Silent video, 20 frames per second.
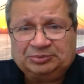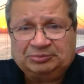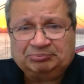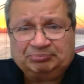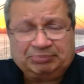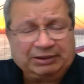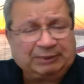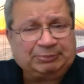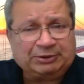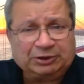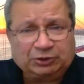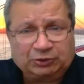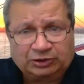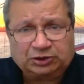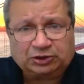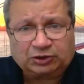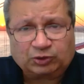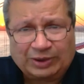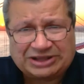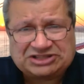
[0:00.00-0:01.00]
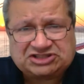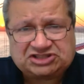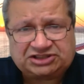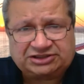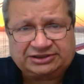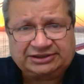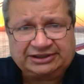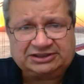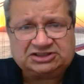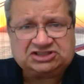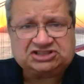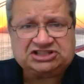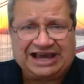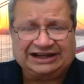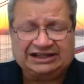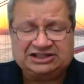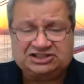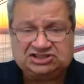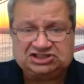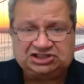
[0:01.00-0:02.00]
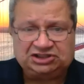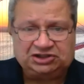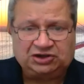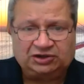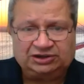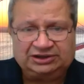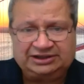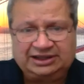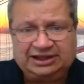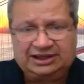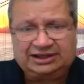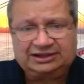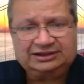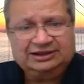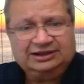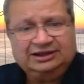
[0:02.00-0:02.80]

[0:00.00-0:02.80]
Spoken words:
People are going to question and challenge and all that.